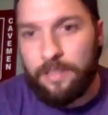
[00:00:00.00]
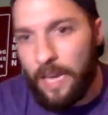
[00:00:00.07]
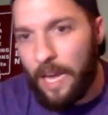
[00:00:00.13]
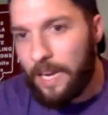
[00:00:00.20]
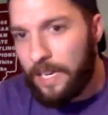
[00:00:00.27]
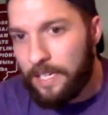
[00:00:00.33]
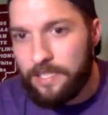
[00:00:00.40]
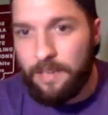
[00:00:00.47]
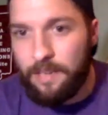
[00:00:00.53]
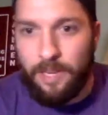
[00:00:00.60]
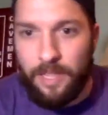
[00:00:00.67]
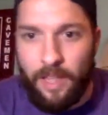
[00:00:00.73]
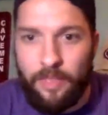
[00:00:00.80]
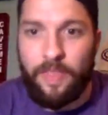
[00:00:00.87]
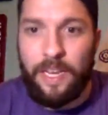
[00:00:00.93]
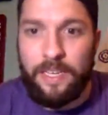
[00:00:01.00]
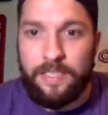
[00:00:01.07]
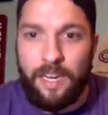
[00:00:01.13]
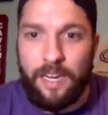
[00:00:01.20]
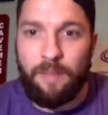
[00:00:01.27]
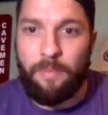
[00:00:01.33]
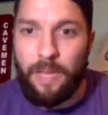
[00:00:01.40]
I need somebody that I think is
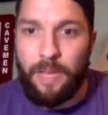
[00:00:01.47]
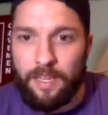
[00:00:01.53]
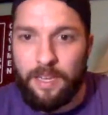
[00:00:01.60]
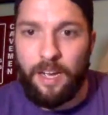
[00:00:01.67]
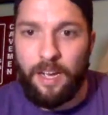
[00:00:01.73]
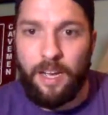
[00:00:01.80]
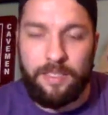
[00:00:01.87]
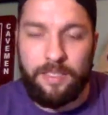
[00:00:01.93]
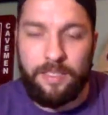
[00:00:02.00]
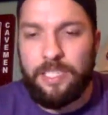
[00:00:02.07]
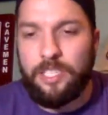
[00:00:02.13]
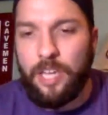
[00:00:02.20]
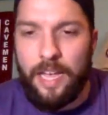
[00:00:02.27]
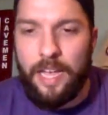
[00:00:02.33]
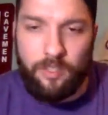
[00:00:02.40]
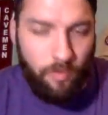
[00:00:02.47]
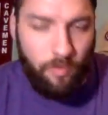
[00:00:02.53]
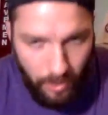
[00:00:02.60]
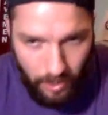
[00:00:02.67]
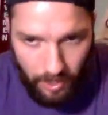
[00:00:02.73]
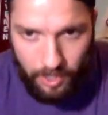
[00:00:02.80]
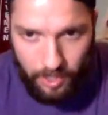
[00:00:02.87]
going to make the cut, ZJ has a
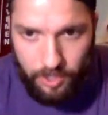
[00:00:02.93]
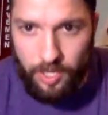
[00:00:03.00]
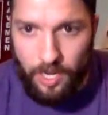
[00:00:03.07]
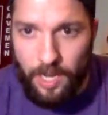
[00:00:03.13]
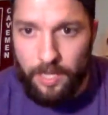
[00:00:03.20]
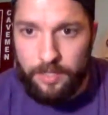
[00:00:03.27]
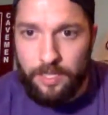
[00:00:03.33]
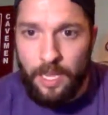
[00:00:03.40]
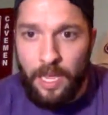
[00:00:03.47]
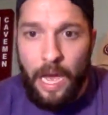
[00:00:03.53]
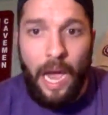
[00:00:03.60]
really good chance.